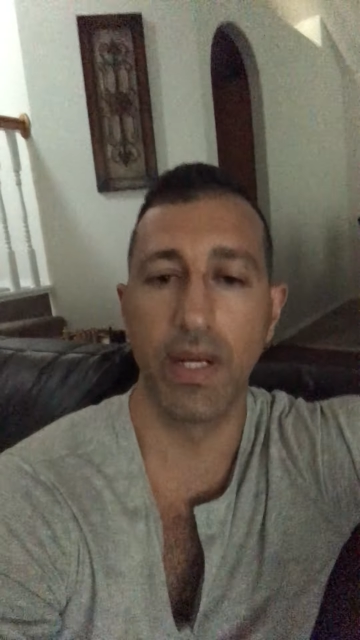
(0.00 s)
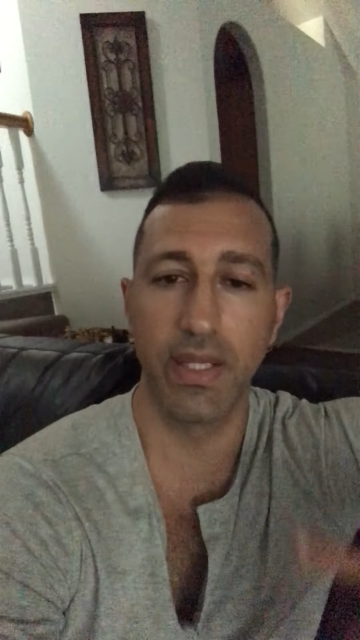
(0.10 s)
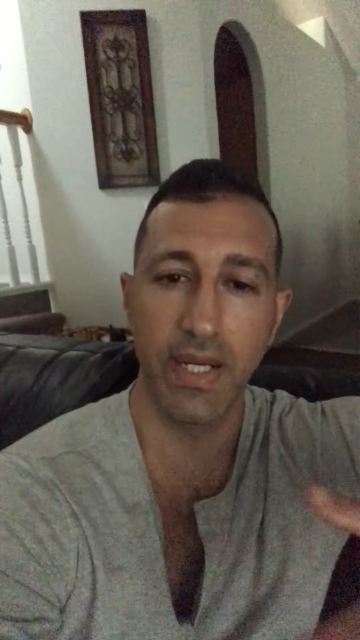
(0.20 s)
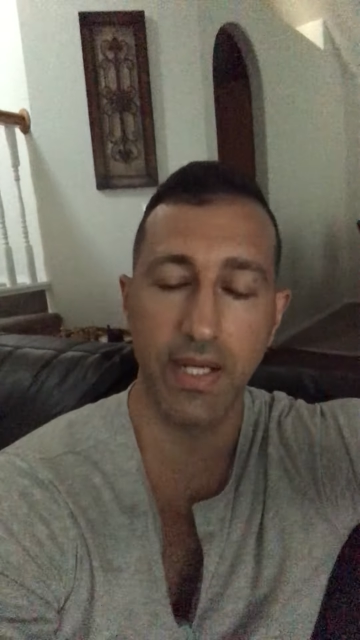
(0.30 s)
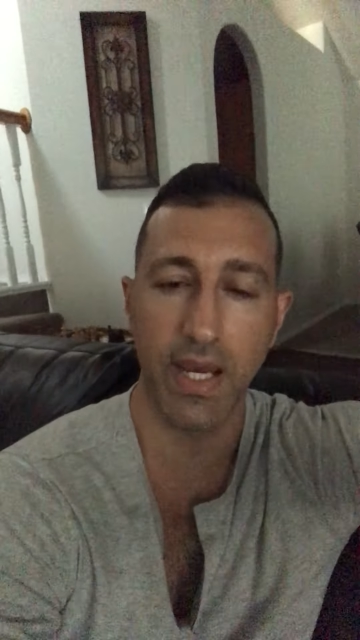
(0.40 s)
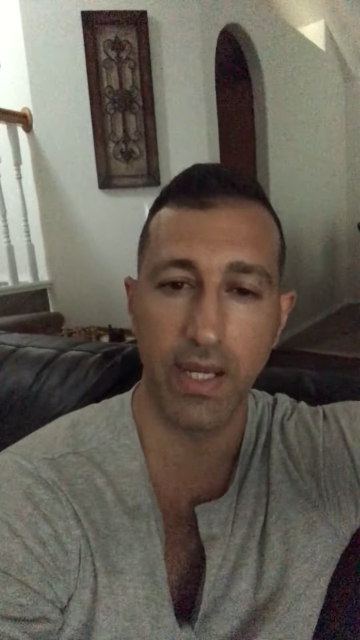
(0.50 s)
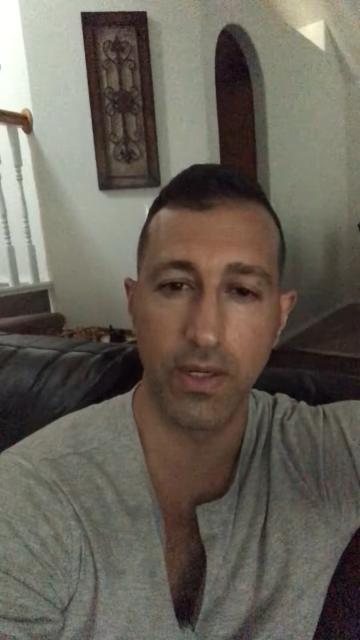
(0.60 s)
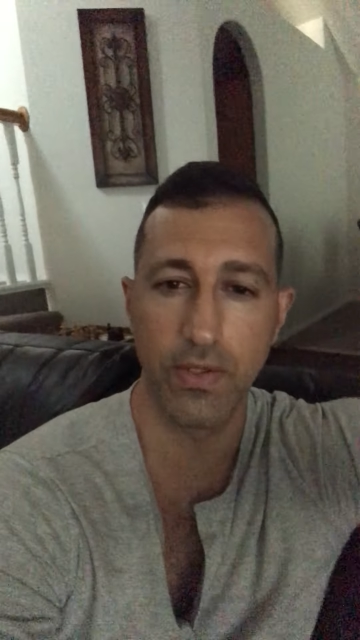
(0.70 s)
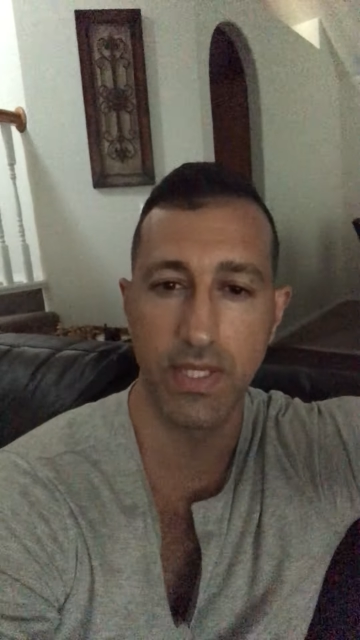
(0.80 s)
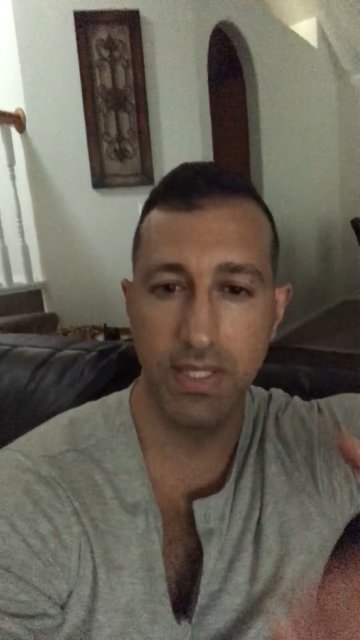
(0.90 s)
My leading
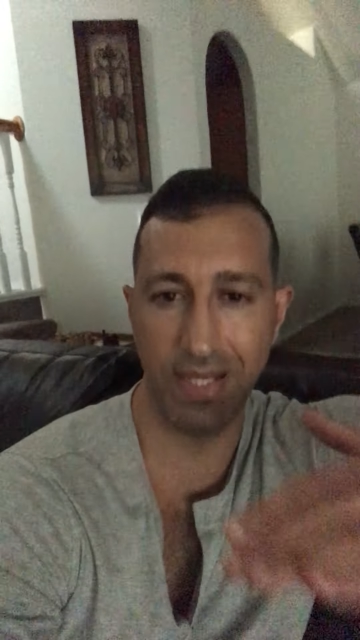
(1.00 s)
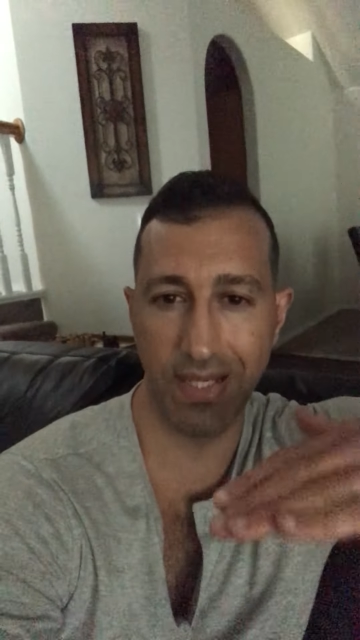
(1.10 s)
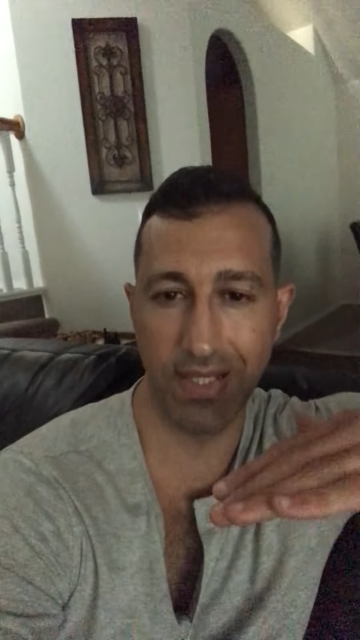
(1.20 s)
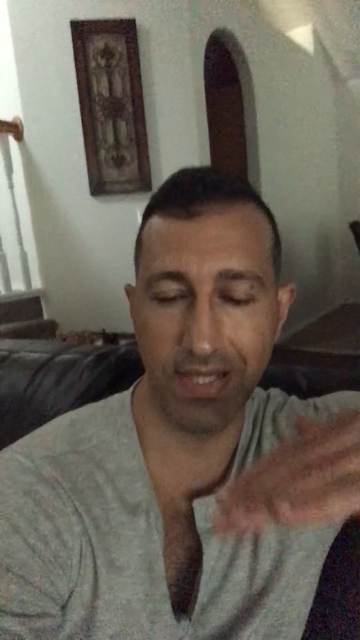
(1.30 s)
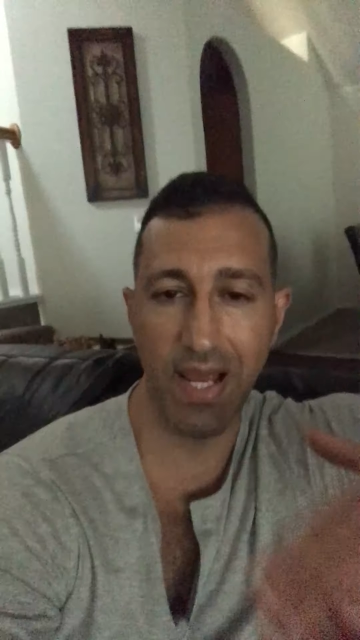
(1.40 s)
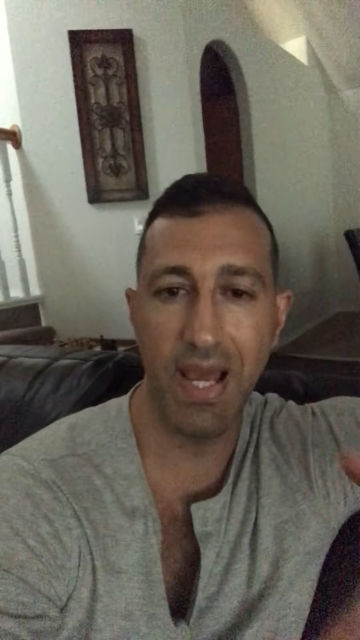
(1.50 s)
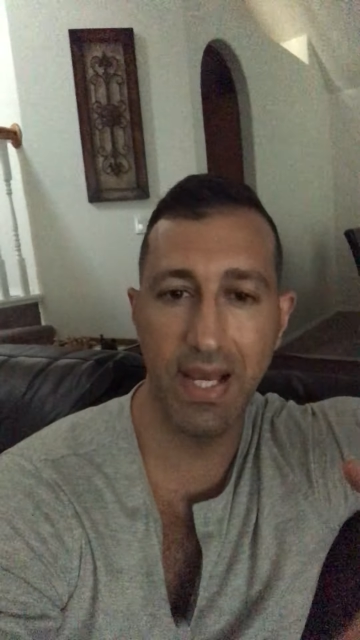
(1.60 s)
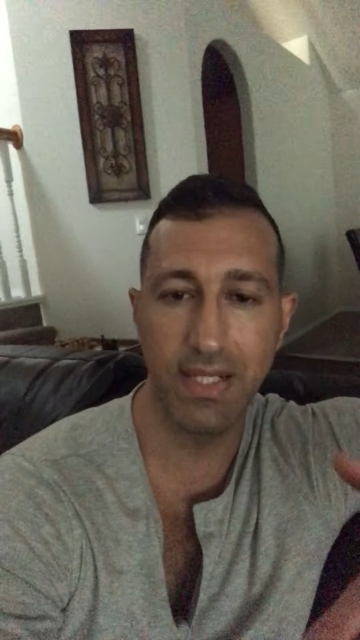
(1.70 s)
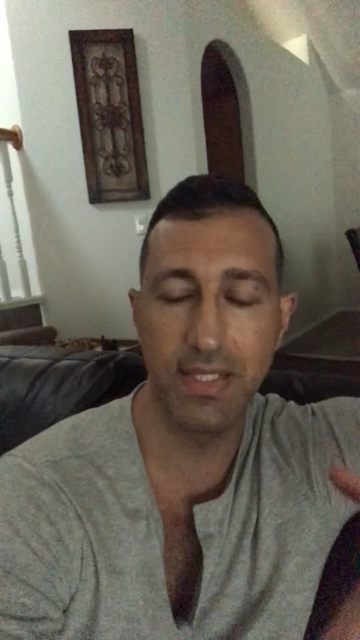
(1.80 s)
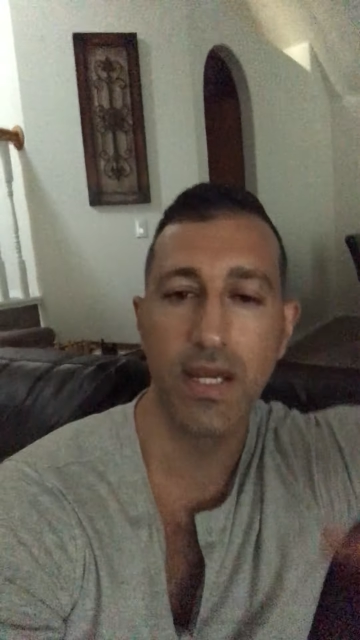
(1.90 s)
diagnosis is
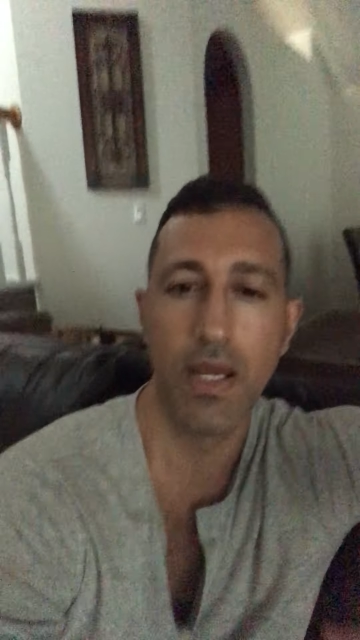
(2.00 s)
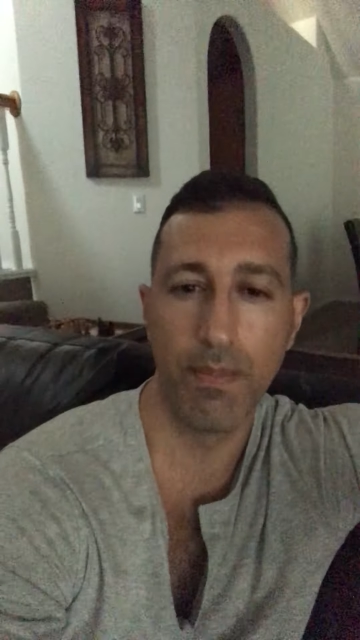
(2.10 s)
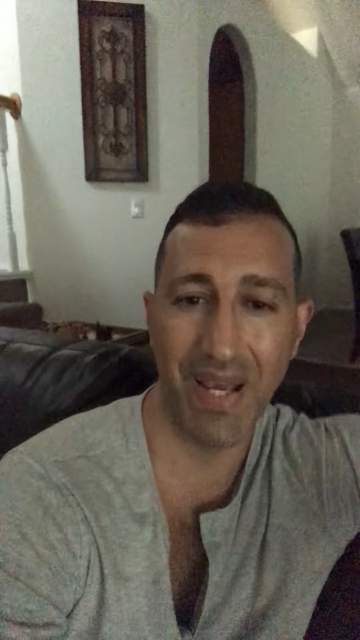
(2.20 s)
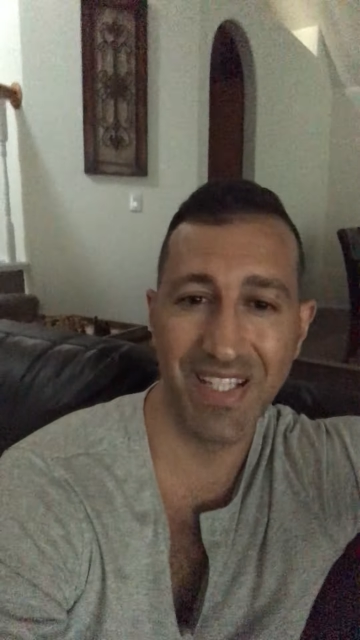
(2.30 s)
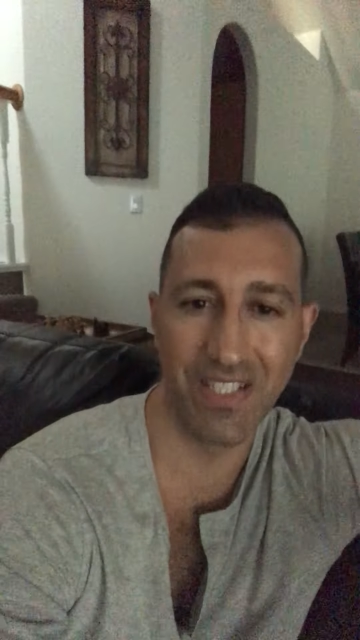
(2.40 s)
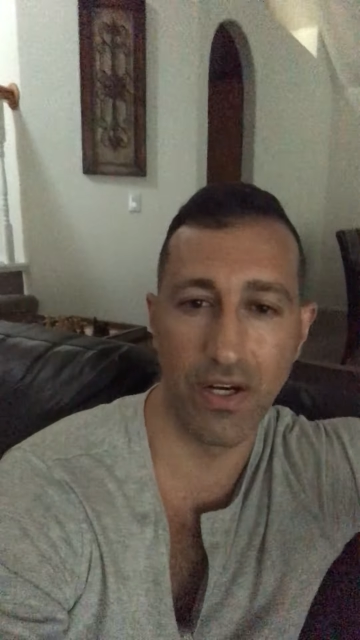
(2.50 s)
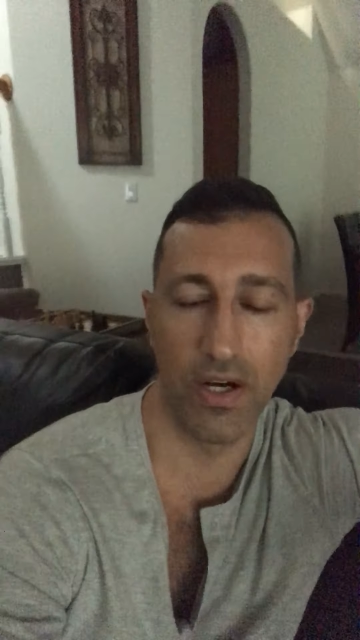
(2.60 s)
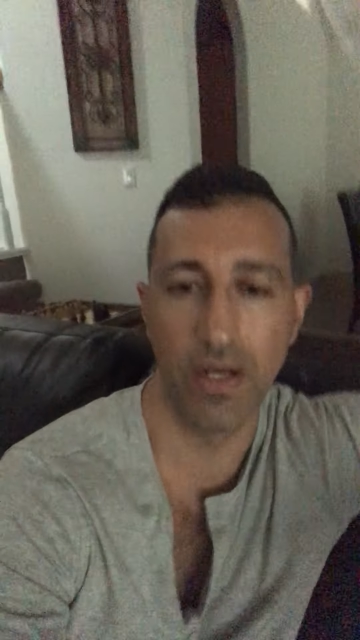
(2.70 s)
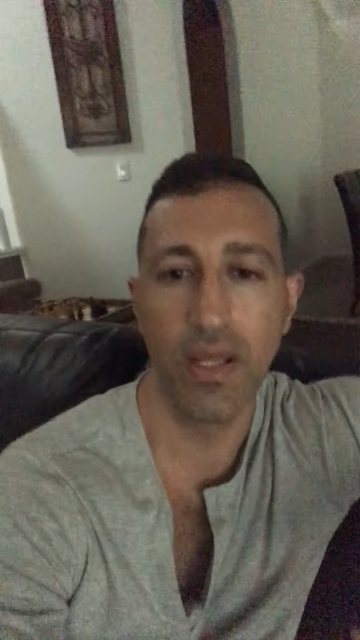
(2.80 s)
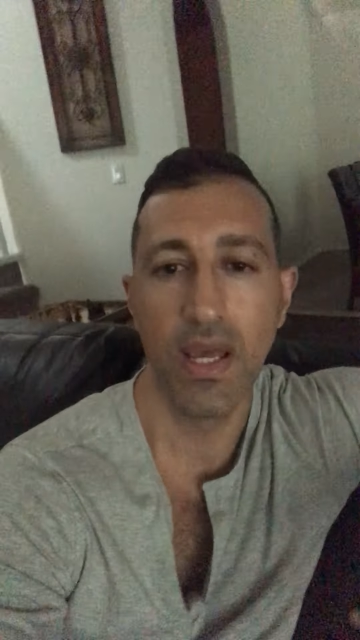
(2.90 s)
X based
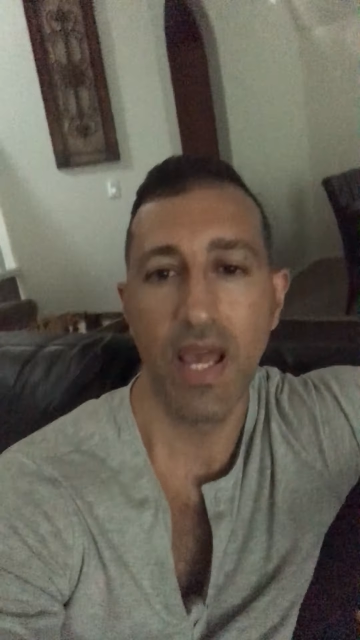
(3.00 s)
on,